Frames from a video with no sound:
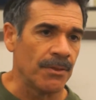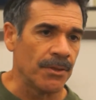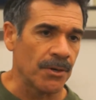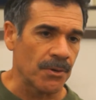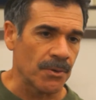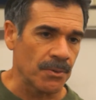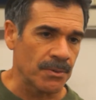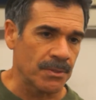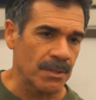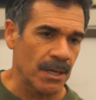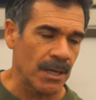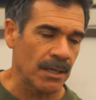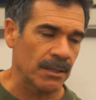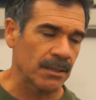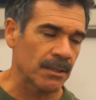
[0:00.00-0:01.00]
there's
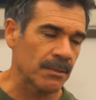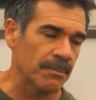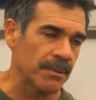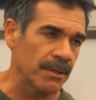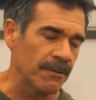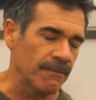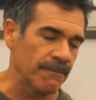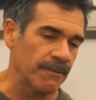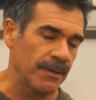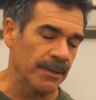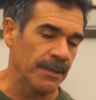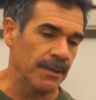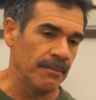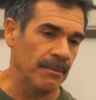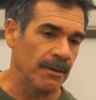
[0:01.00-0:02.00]
a little bit of um,